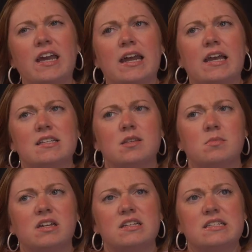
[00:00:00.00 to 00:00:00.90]
right, I guess
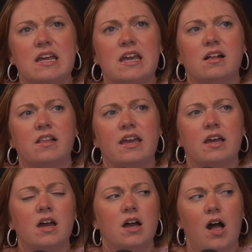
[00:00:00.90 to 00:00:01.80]
I'm going to take
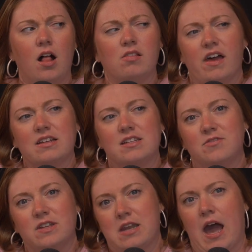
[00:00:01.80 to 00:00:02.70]
like
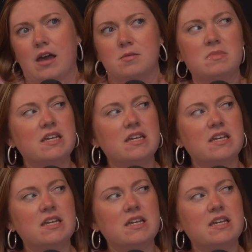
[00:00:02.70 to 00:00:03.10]
elective anatomy